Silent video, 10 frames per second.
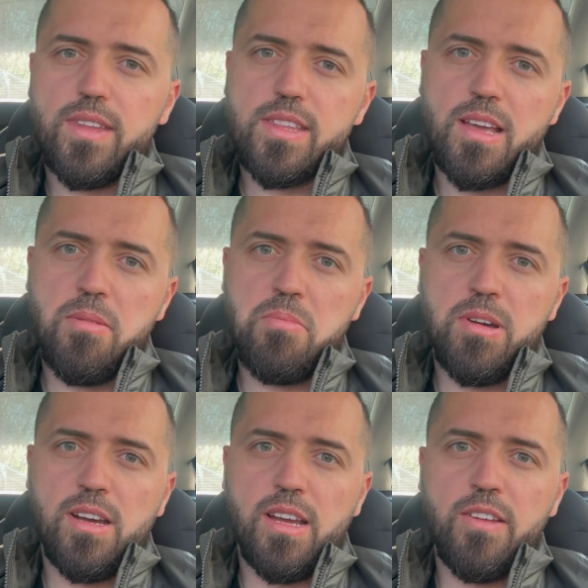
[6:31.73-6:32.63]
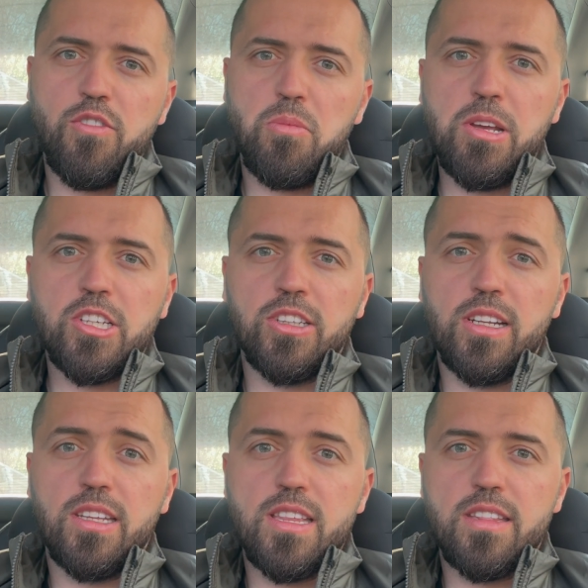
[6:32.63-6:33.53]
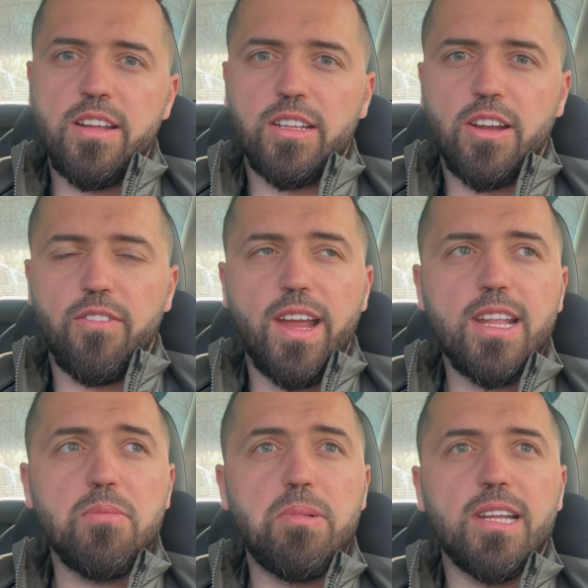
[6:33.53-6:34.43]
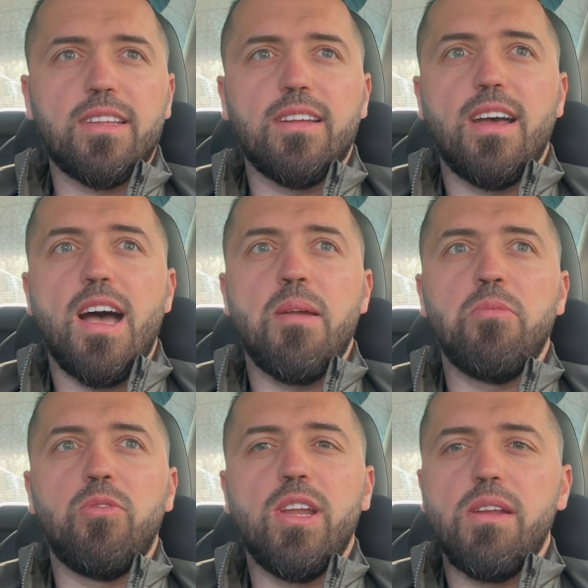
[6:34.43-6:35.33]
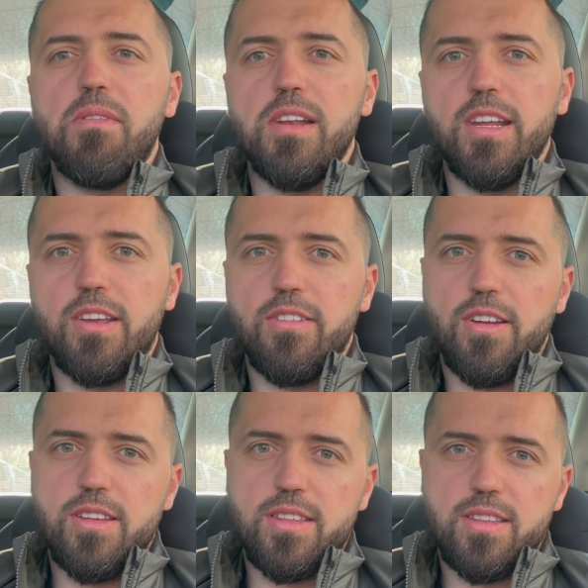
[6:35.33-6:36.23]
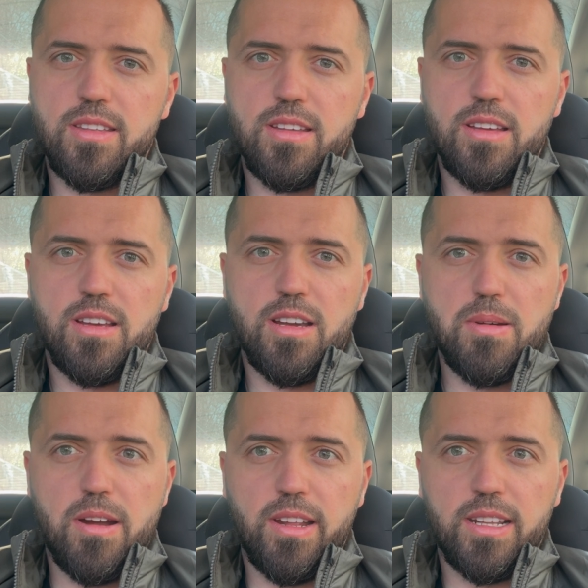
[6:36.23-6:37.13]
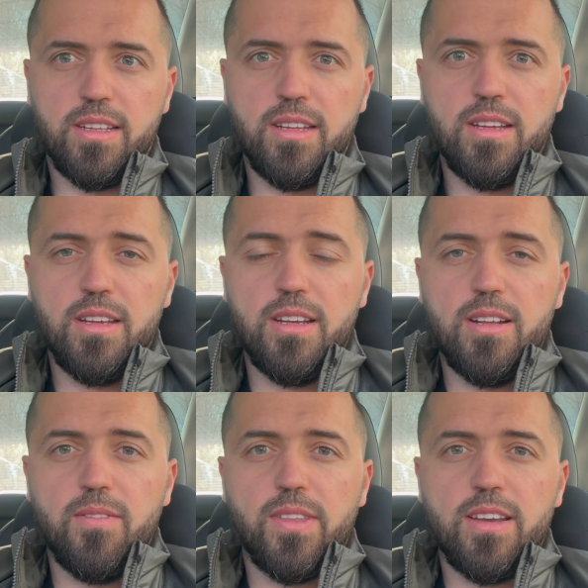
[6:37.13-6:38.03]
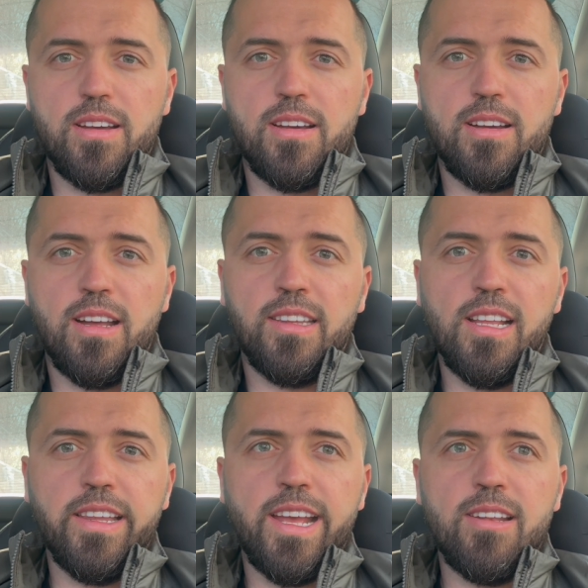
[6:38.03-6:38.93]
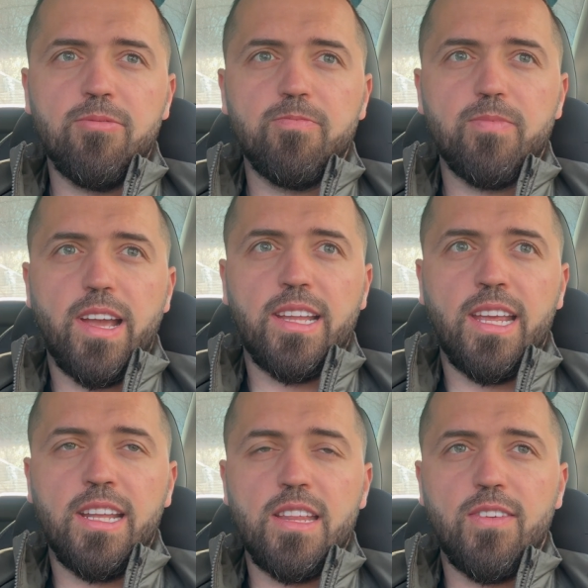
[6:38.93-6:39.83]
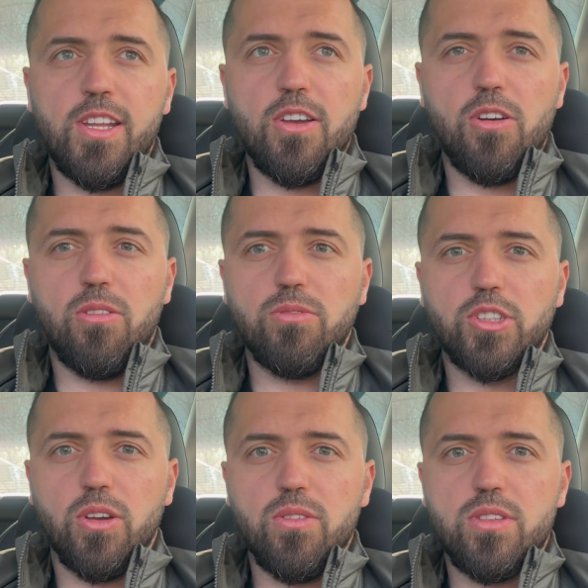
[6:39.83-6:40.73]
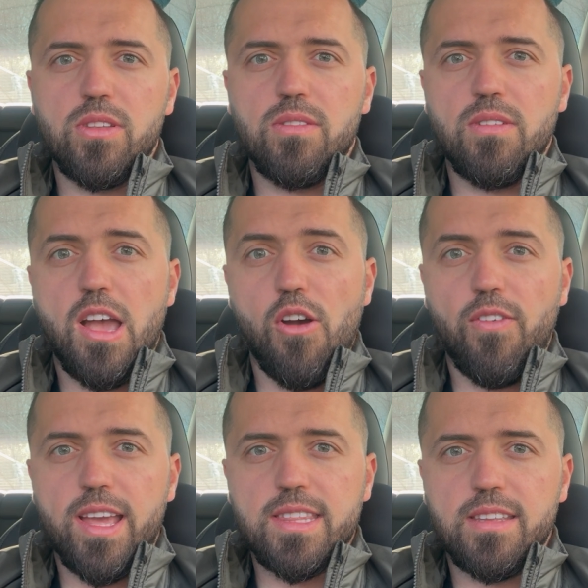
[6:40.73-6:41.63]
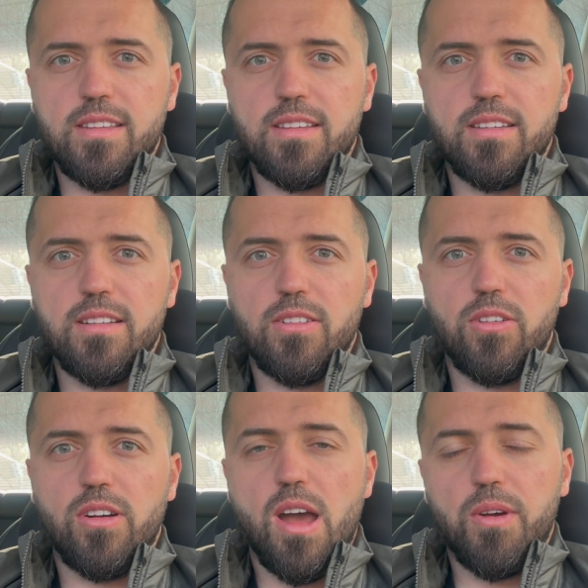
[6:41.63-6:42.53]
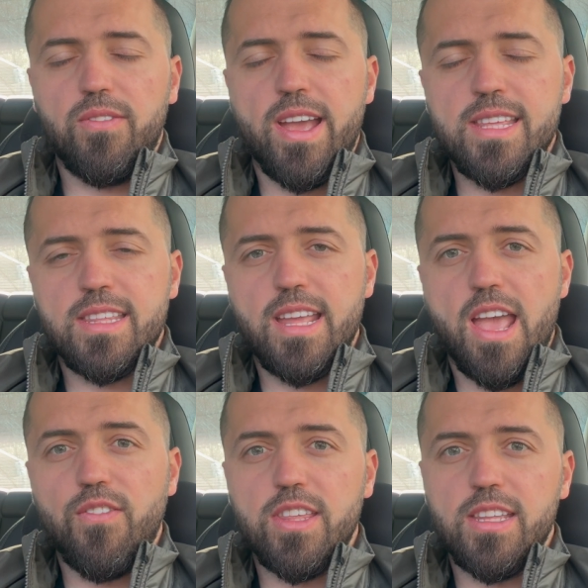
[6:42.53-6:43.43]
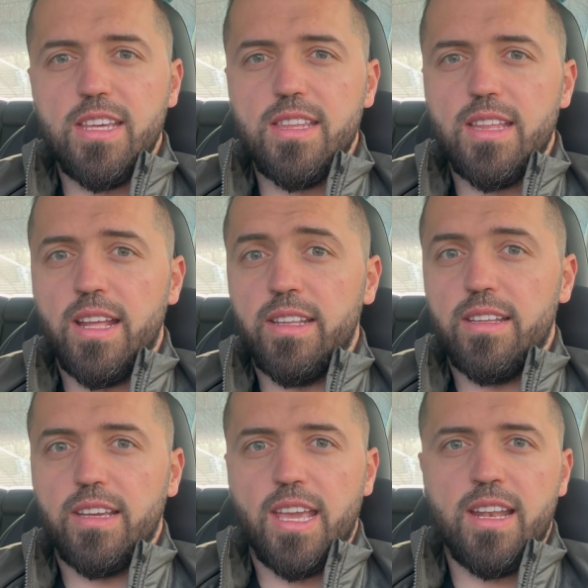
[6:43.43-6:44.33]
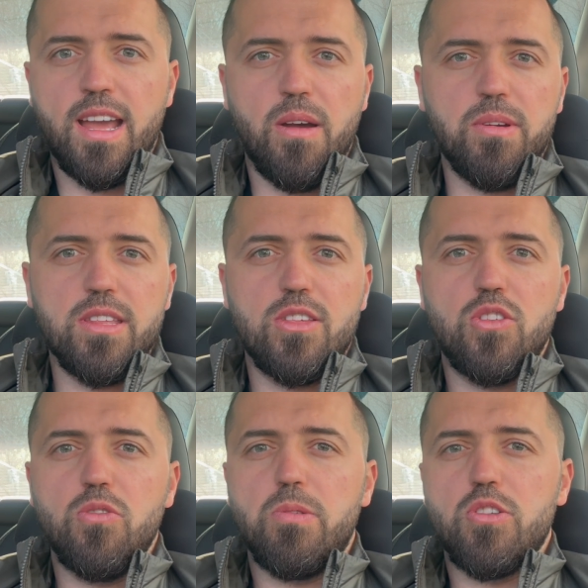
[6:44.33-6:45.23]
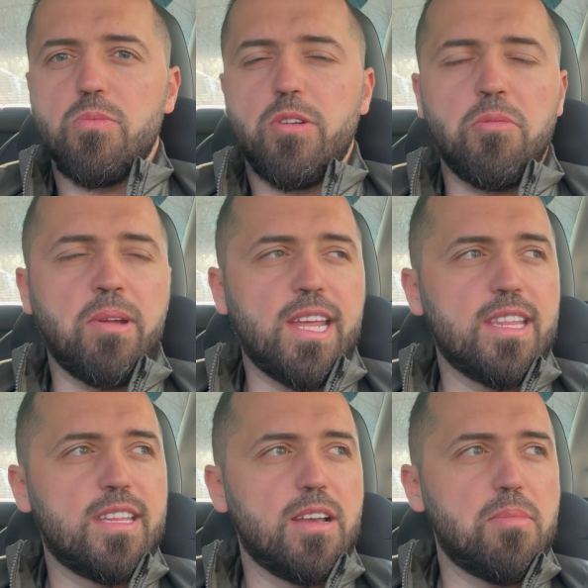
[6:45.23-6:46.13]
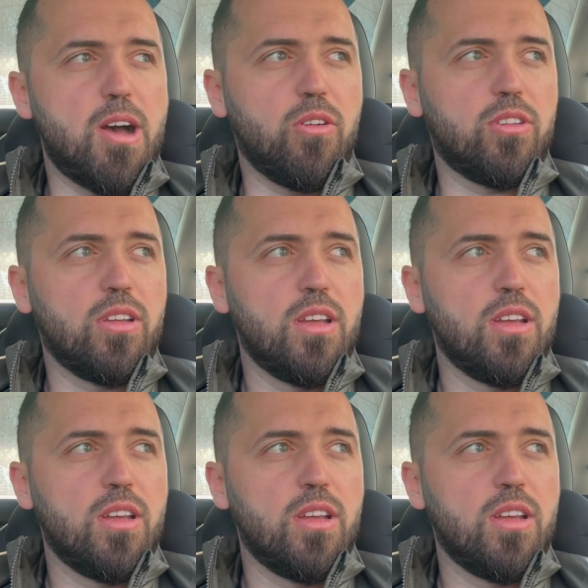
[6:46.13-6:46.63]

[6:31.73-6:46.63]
some uh, information that is not correct, but I'm really really curious about it. Uh, until then, I think this video shows how fast or how advanced F S D is, and again, I was super super amazed about